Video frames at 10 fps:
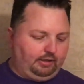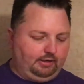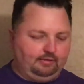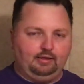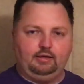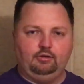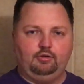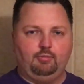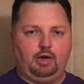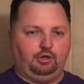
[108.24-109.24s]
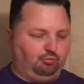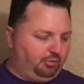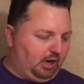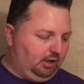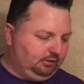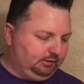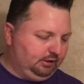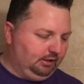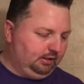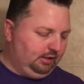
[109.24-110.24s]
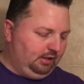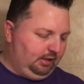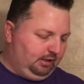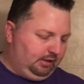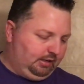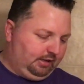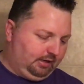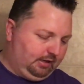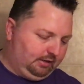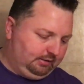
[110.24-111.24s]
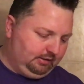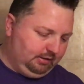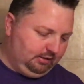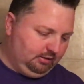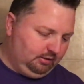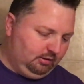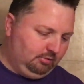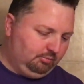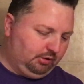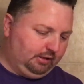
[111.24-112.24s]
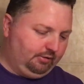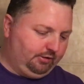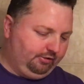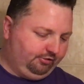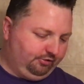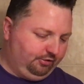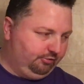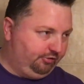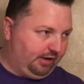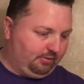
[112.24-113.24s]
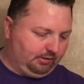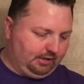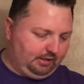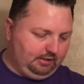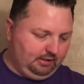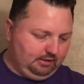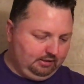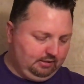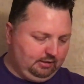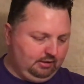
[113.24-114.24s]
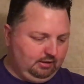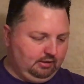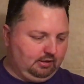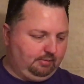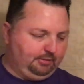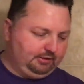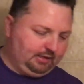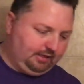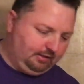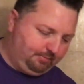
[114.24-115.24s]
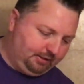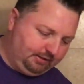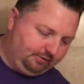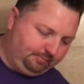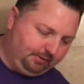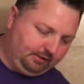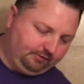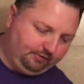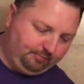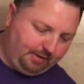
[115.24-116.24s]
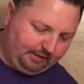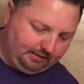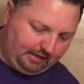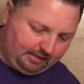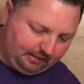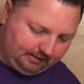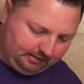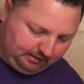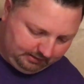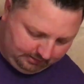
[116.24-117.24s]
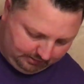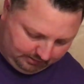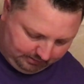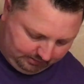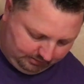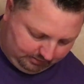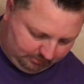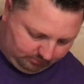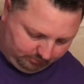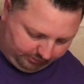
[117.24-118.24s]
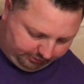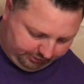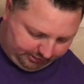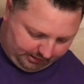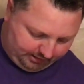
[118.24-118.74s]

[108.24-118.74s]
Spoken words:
I'm going to dig into my new box and pull out this new shower head. I'm excited about this because it's magnetic, which